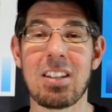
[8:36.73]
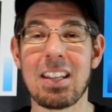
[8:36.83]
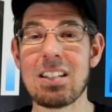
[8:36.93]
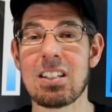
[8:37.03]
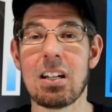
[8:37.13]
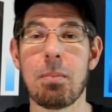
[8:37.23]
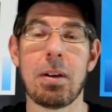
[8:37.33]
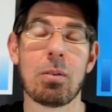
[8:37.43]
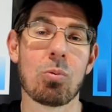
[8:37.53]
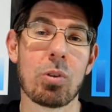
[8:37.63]
So that's going to
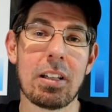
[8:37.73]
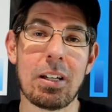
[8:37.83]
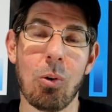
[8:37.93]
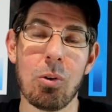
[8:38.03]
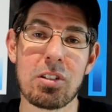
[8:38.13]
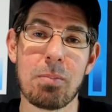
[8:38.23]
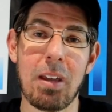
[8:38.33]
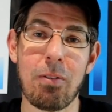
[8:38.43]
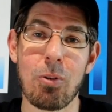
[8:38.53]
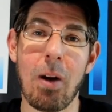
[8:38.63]
be really awesome
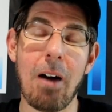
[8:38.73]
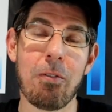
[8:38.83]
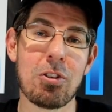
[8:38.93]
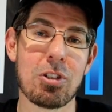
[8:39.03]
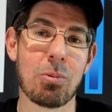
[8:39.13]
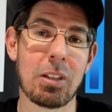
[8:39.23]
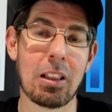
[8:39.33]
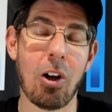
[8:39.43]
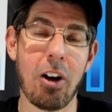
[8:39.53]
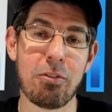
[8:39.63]
if you are fishing
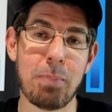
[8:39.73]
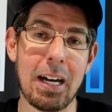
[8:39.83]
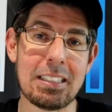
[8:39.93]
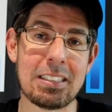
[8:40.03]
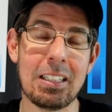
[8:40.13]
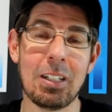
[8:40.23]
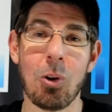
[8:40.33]
with live bait,